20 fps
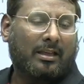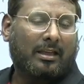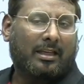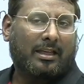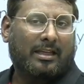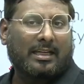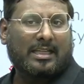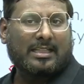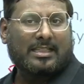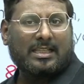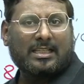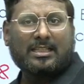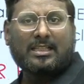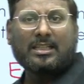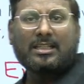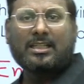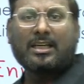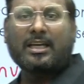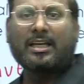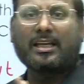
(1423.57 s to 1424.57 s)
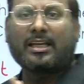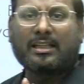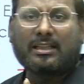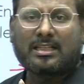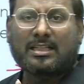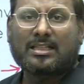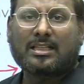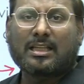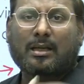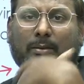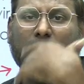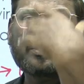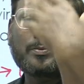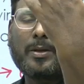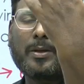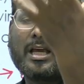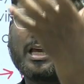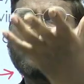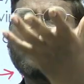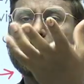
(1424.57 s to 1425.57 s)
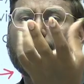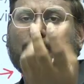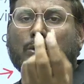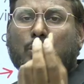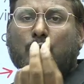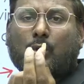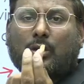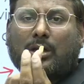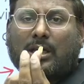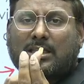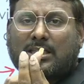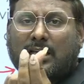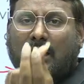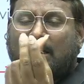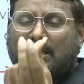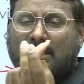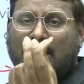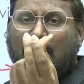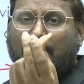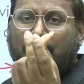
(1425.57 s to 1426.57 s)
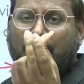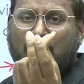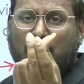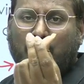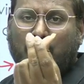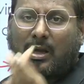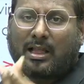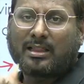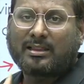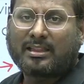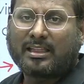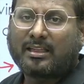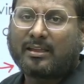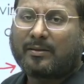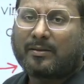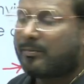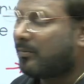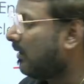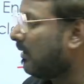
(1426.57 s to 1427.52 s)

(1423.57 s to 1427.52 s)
In SSC JE, this syllabus may help chota sa, some small thing